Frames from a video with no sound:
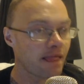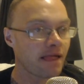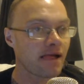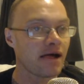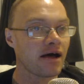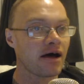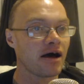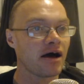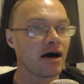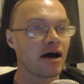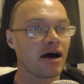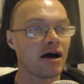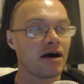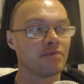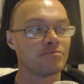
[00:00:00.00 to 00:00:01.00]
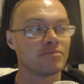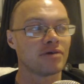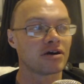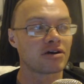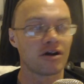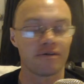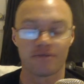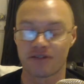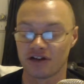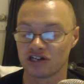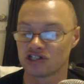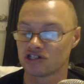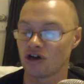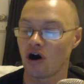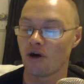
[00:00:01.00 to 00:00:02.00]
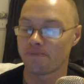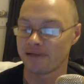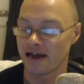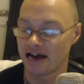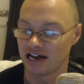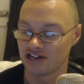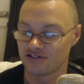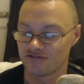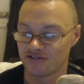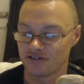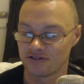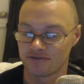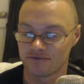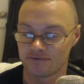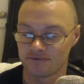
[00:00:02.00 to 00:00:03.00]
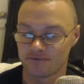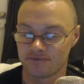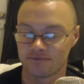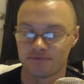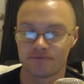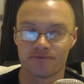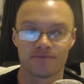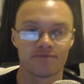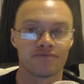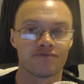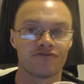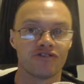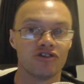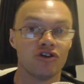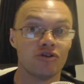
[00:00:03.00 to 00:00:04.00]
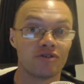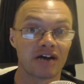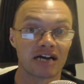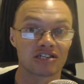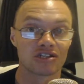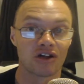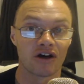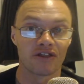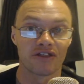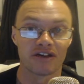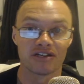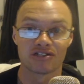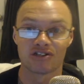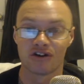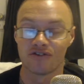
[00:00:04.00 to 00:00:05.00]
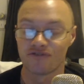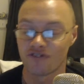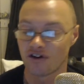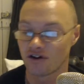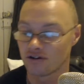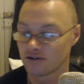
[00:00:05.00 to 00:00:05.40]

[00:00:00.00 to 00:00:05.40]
I can't even think. Star players for Newcastle, I think, so far.